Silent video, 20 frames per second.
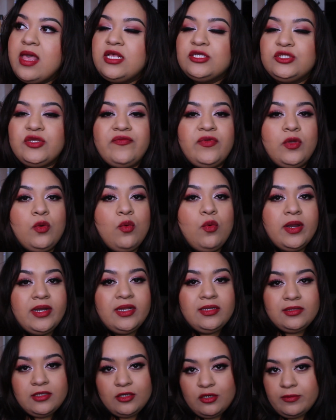So if you
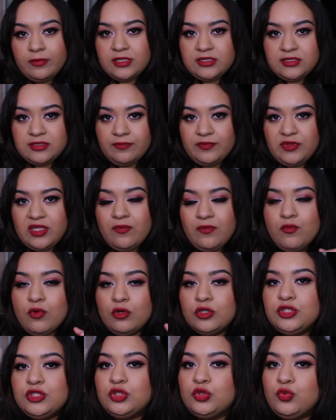wanted a little bit something
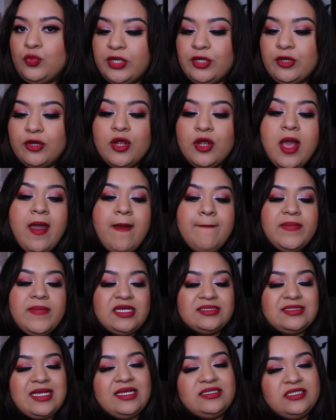more sweeter,
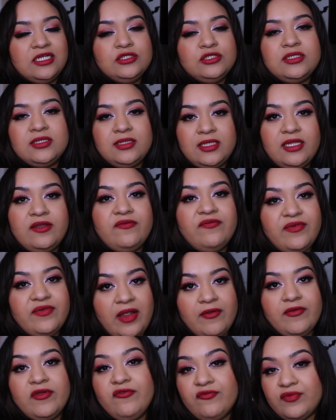because I tend to lean
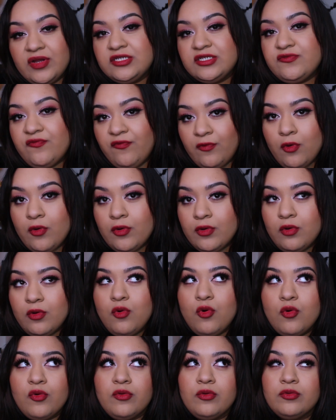very fresh floral
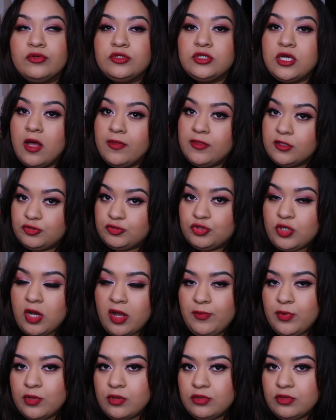or on the
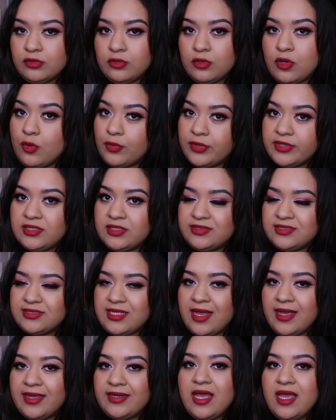tropical coconut
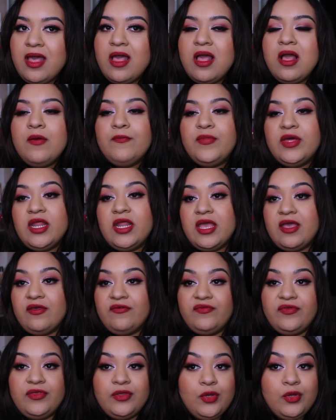side, but
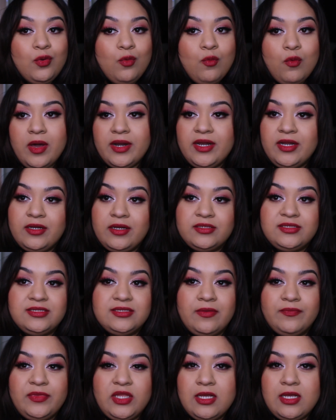if you wanted
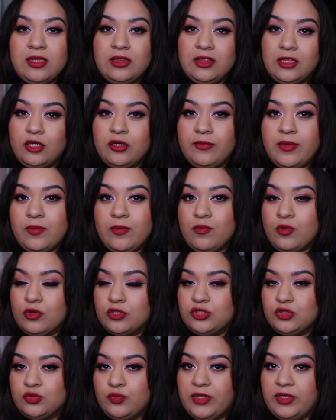something a little bit more
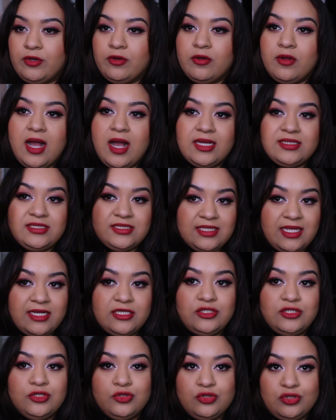sweeter, I
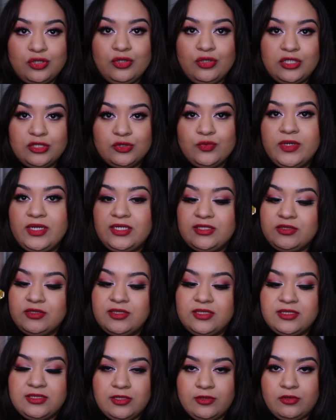decided to throw this one into
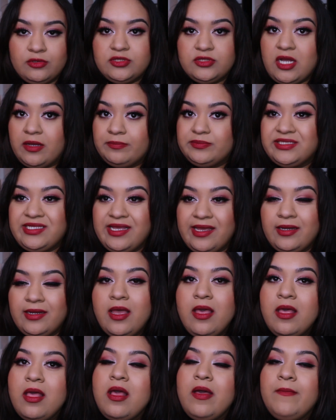this little top 10
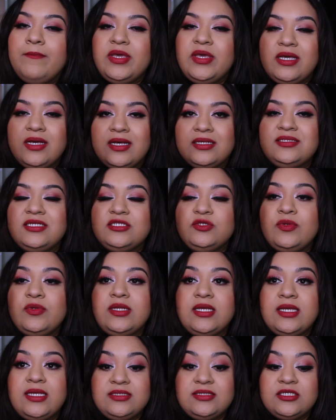because this one
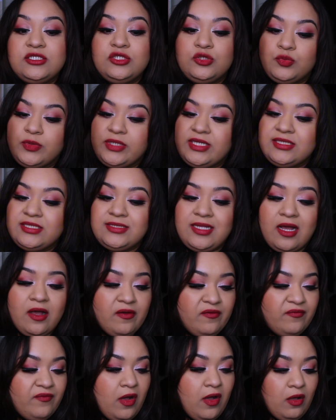is the sweetest
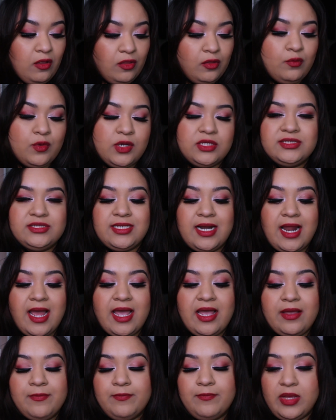of all the ones that
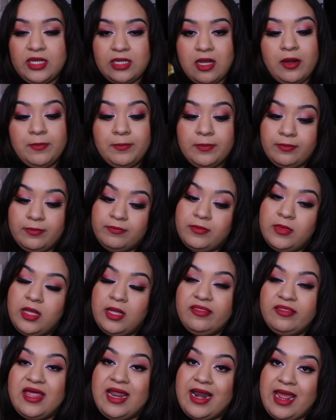I
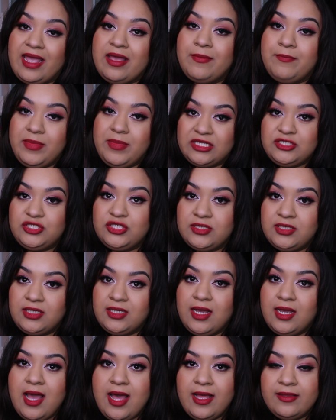am
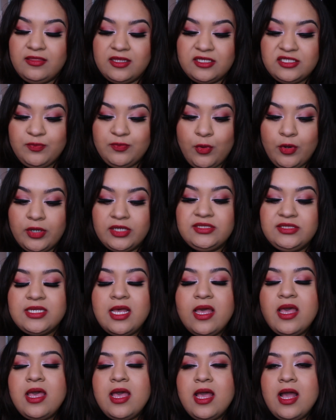mentioning at this point.
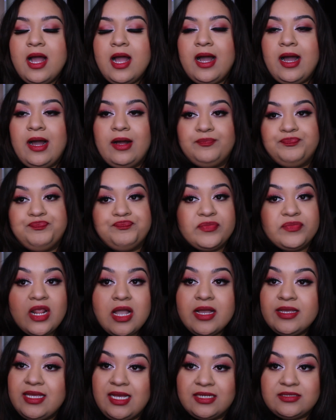
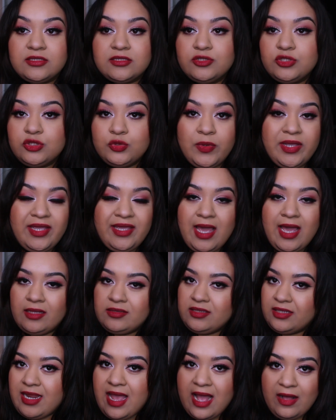Yes, sweet
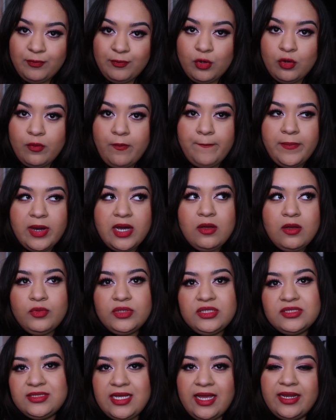candied apple, but
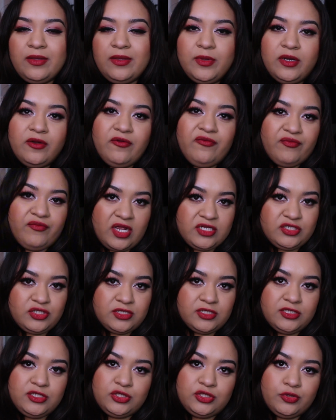with a tiny bit of
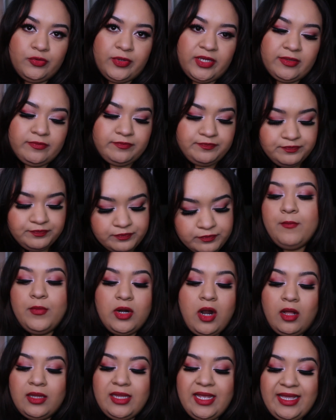freshness to it. But
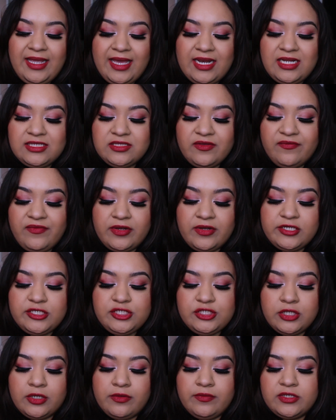all I get, it's a very
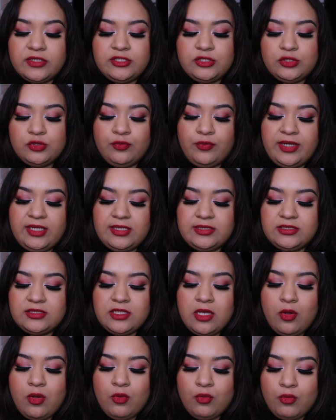sugary
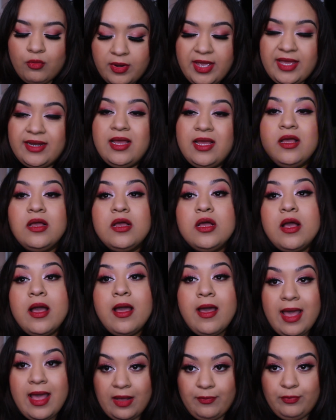sweet red
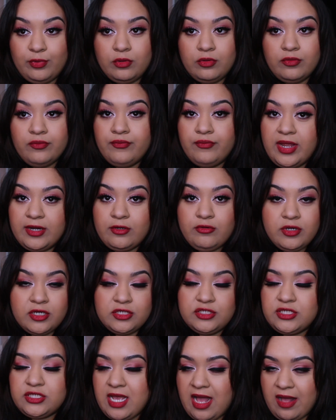apple, red
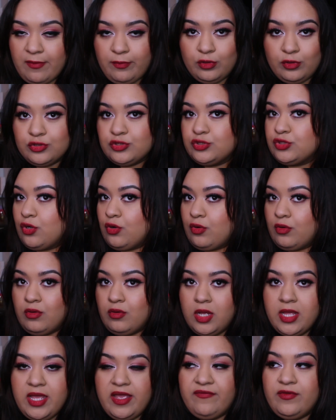crunchy apple. So
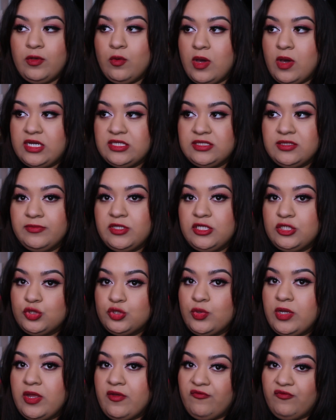if you wanted something
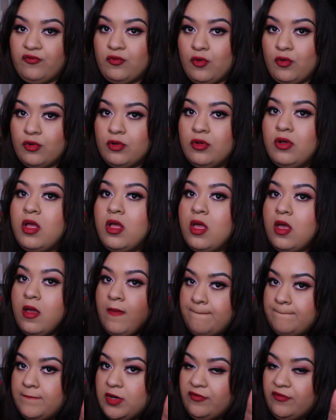sweet and floral
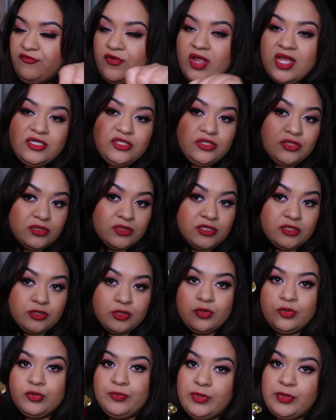but fresh, this
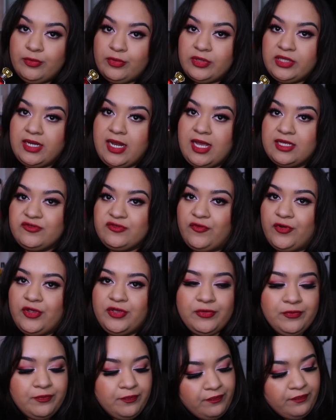one would be really nice for
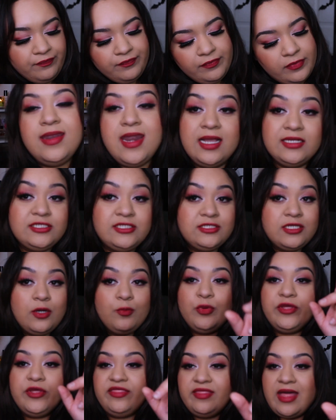you. Next
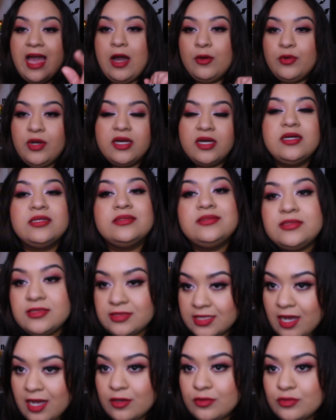up, without a
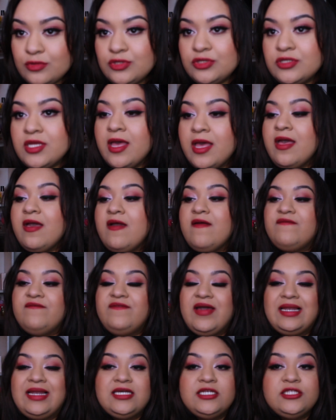doubt,
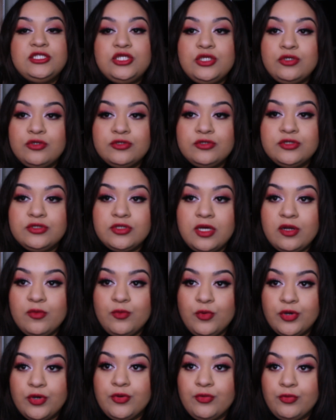Valentino Zona
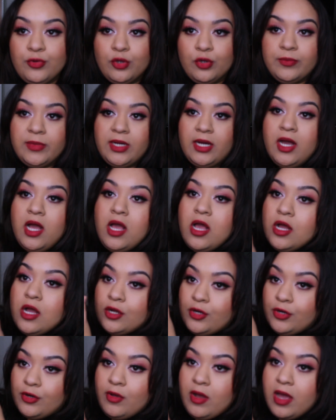Born Aroma.
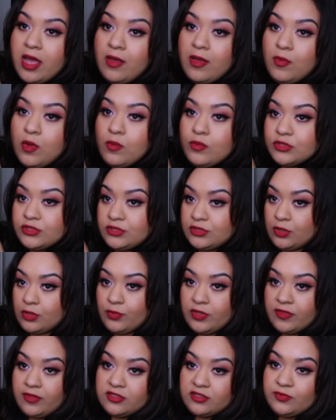Girl, I am almost
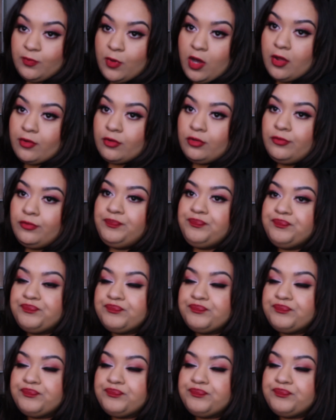done with this bottle.